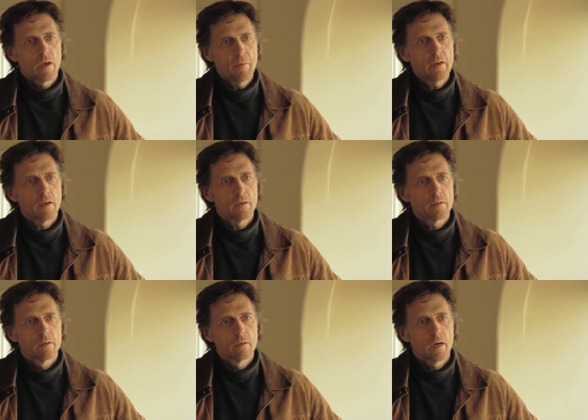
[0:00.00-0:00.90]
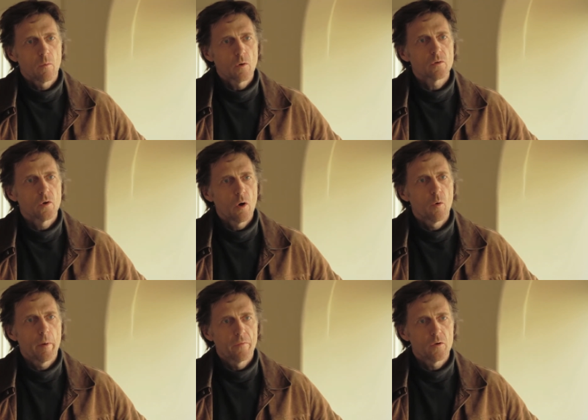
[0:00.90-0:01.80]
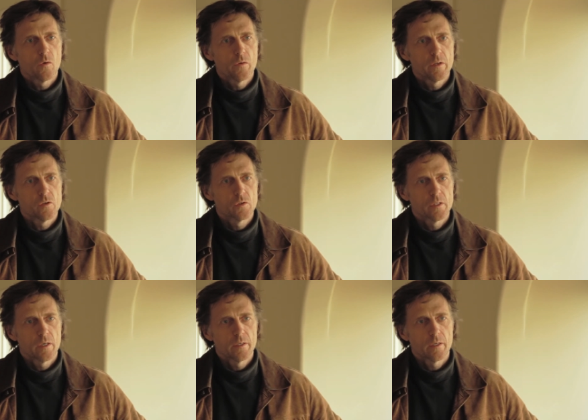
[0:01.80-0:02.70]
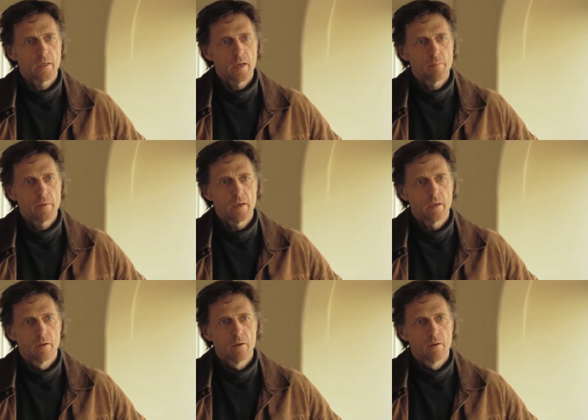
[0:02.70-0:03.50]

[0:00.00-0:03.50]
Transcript: I mean it. I want to know about the orphanage you're starting in Gambia.